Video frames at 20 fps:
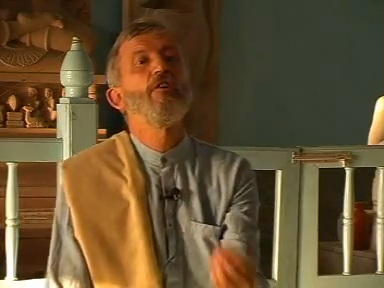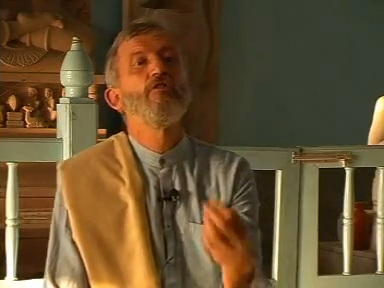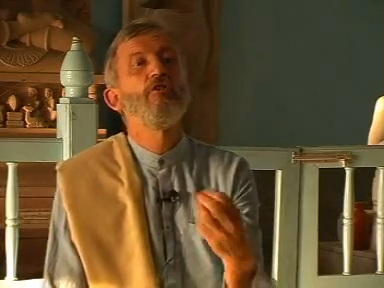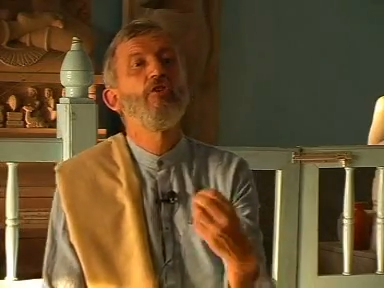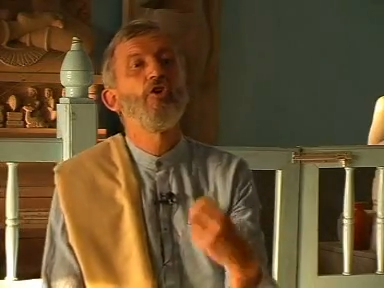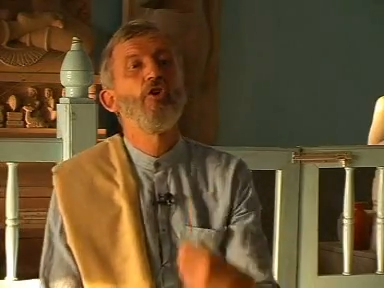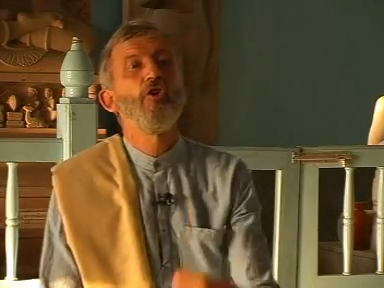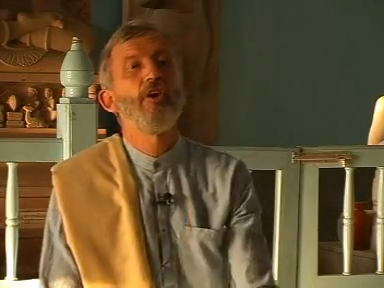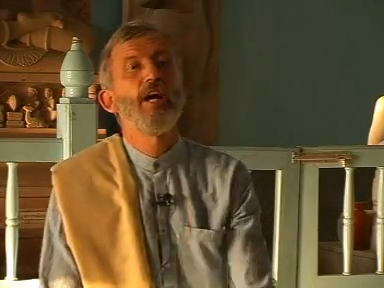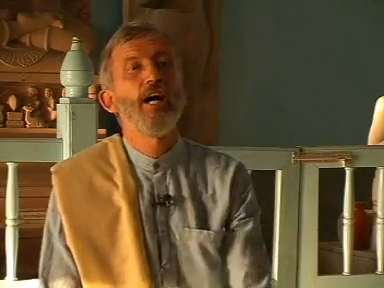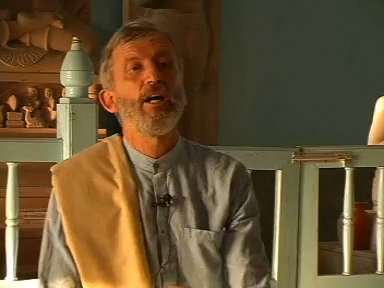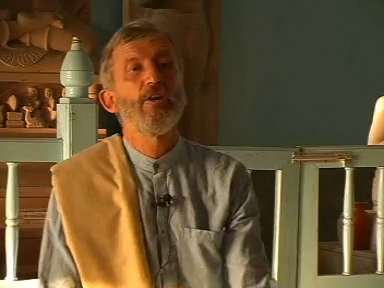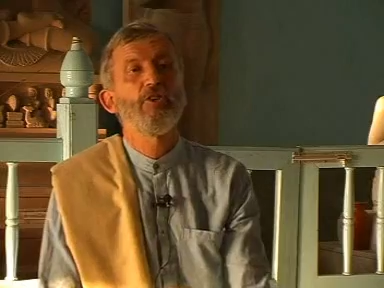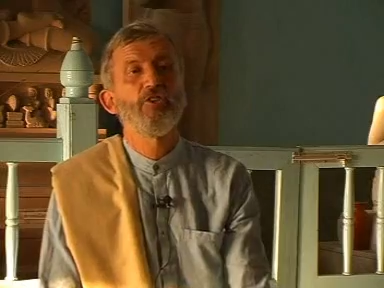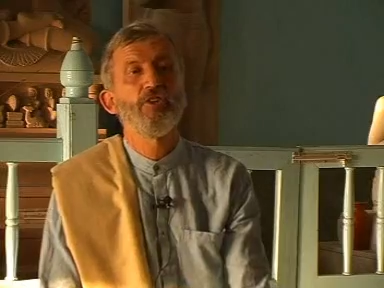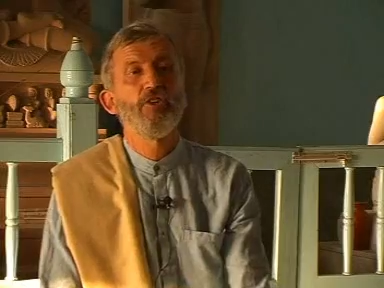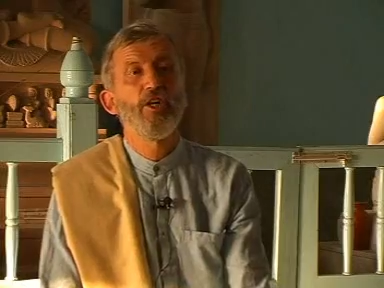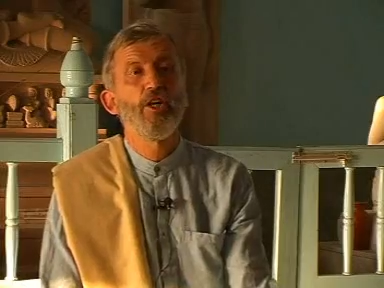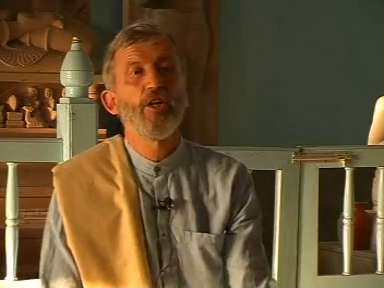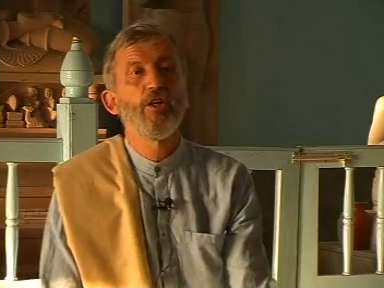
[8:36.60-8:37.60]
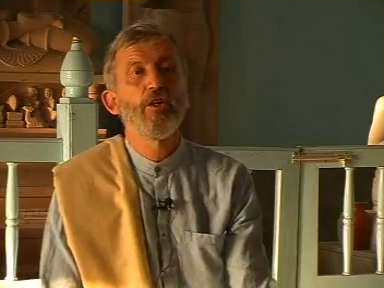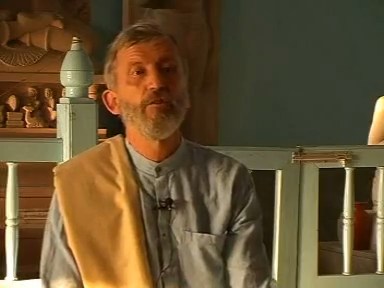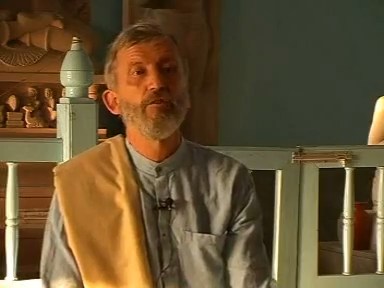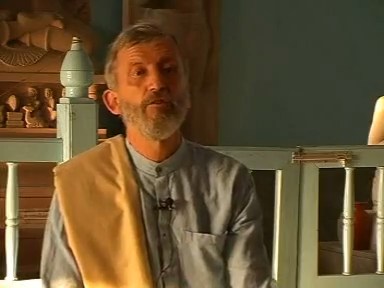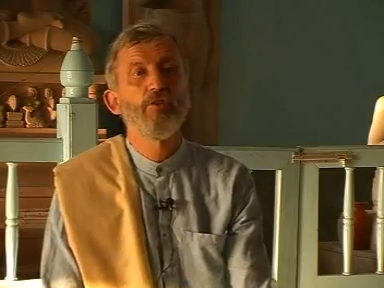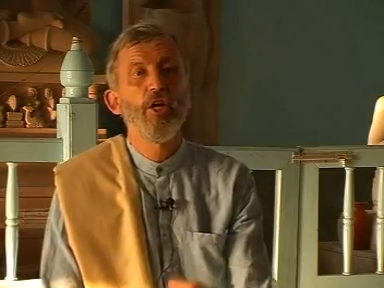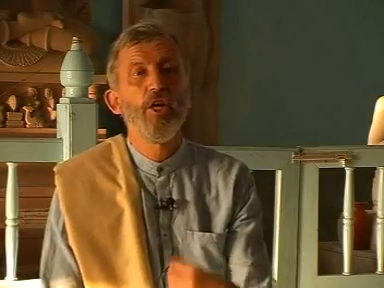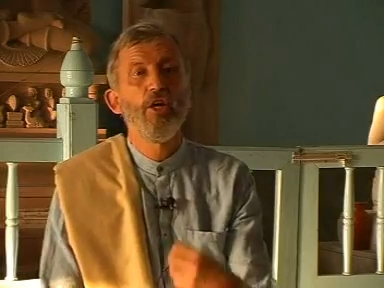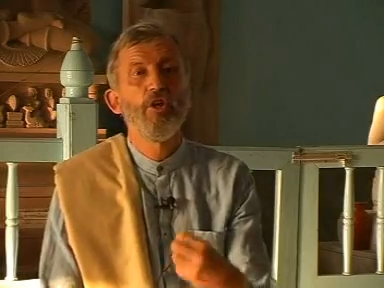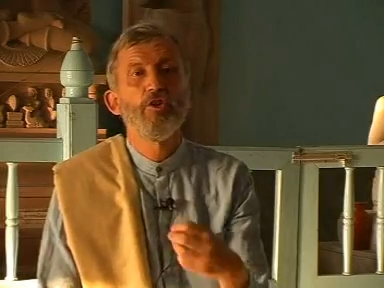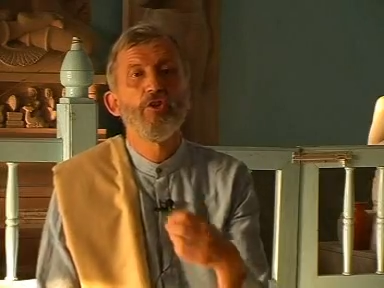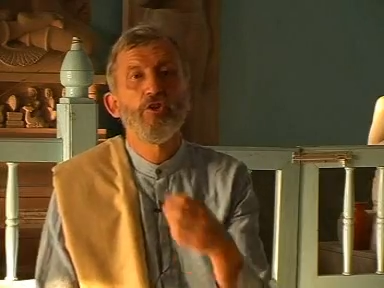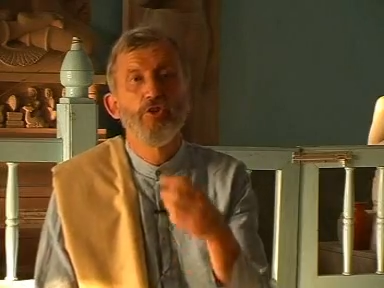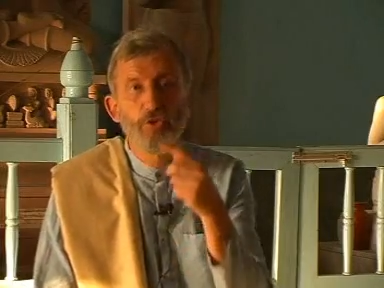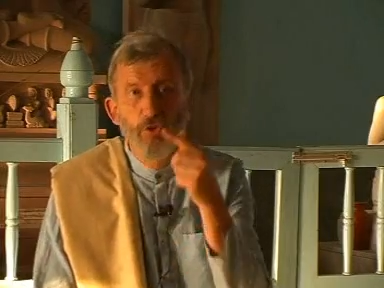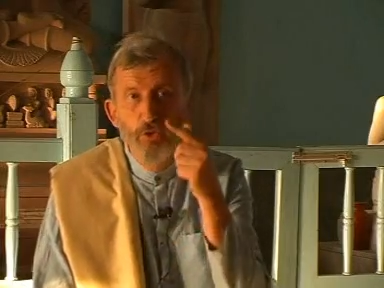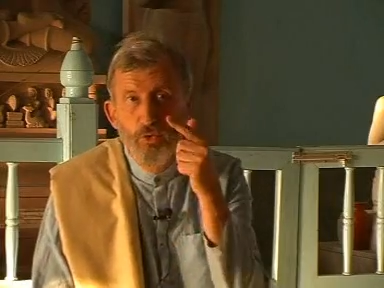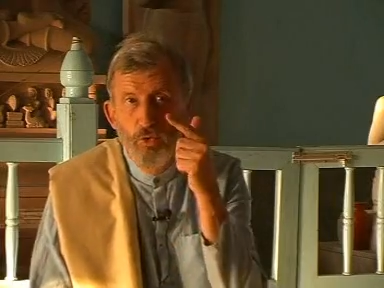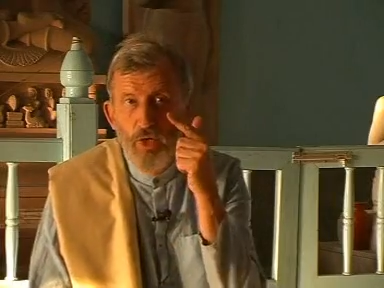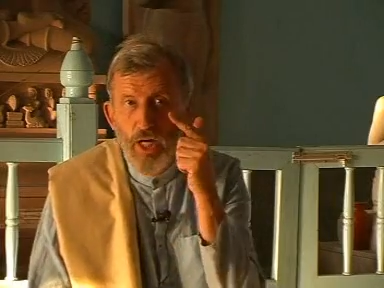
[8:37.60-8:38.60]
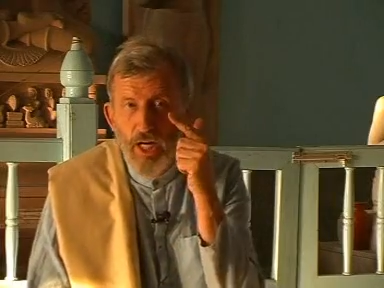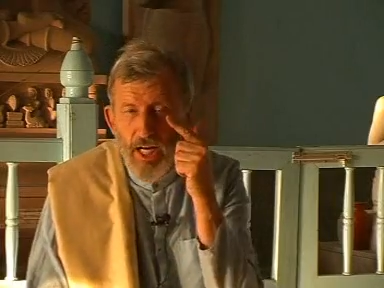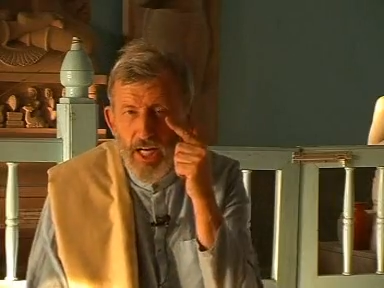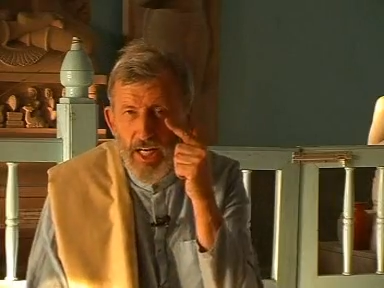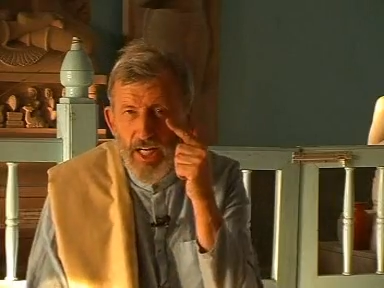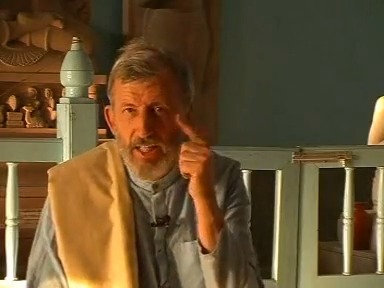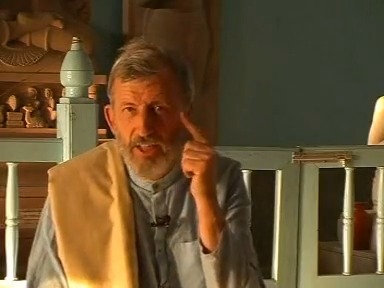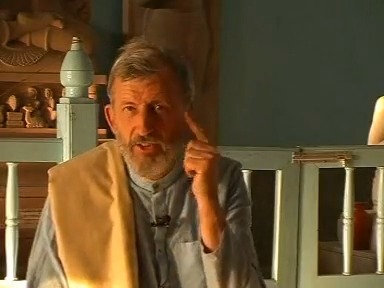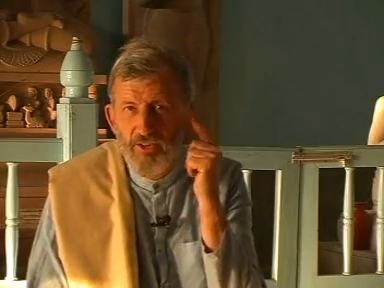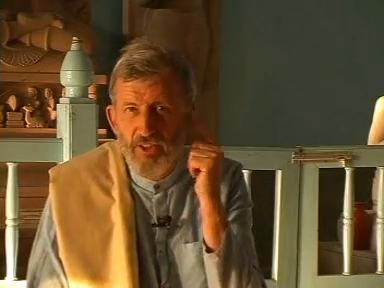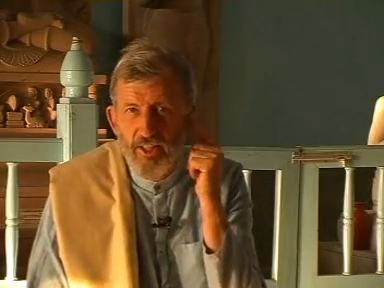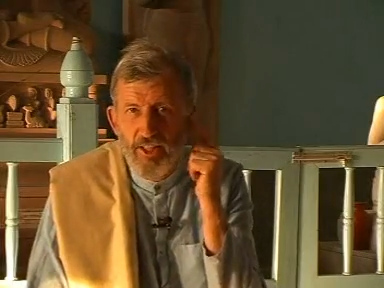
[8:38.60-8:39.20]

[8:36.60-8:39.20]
for ourselves through eyes,